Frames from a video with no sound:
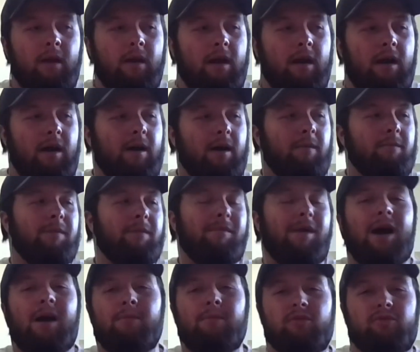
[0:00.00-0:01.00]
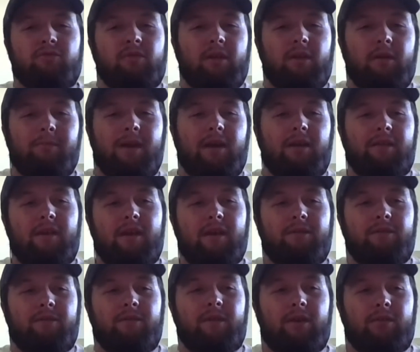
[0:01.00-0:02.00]
Uh, um, my mom was really big in the
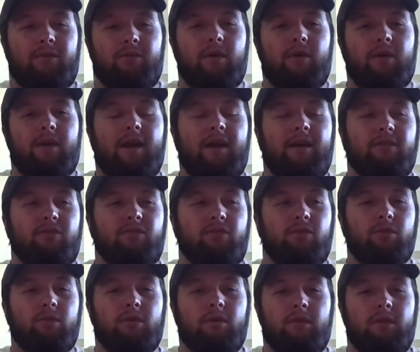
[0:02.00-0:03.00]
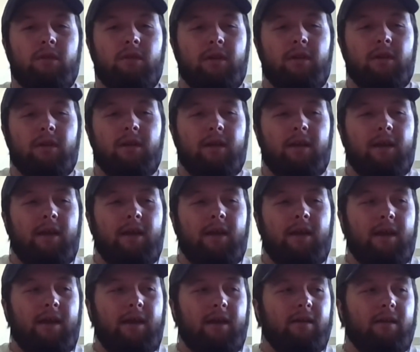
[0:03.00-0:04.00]
FFA throughout high school.
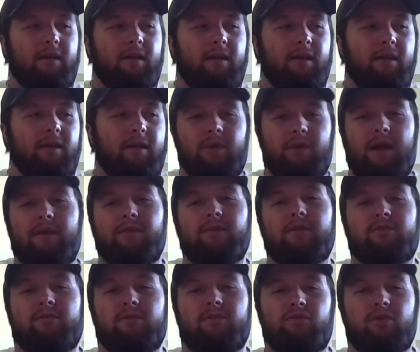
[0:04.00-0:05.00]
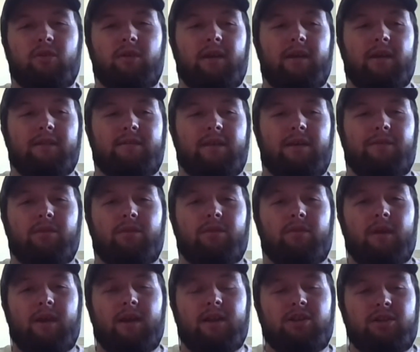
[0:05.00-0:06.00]
And like when I was joining in
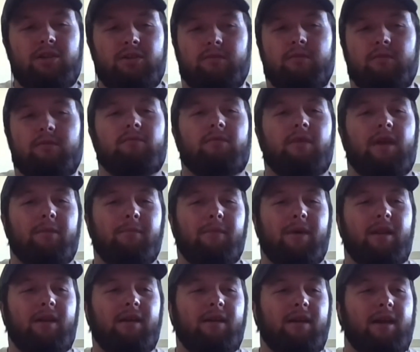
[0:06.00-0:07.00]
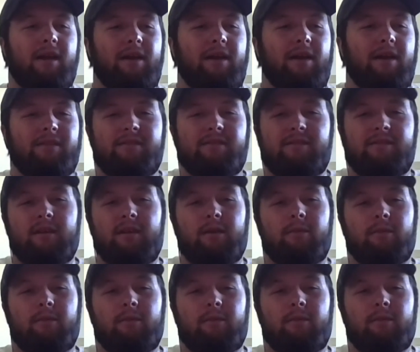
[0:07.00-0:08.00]
seventh grade, she recommended I would seen her
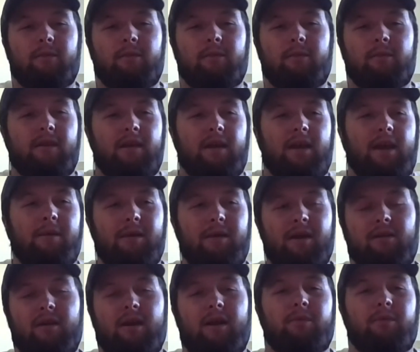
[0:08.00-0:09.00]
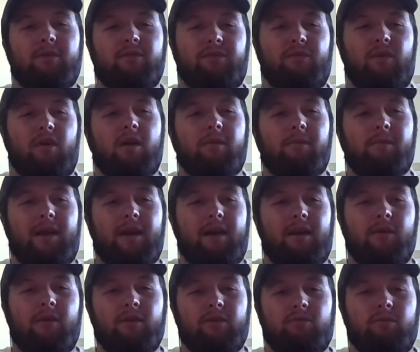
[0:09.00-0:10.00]
plaques at my grandpa's farm and
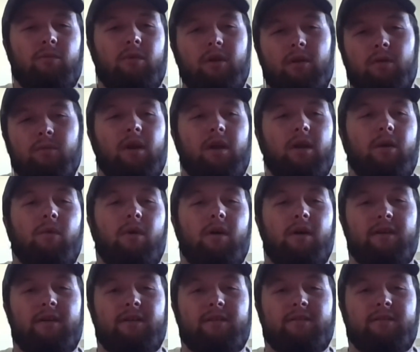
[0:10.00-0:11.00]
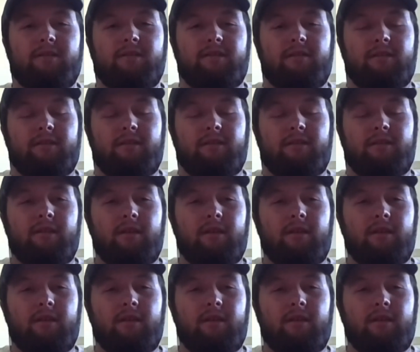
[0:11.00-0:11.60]
kind of always wondered what it was. And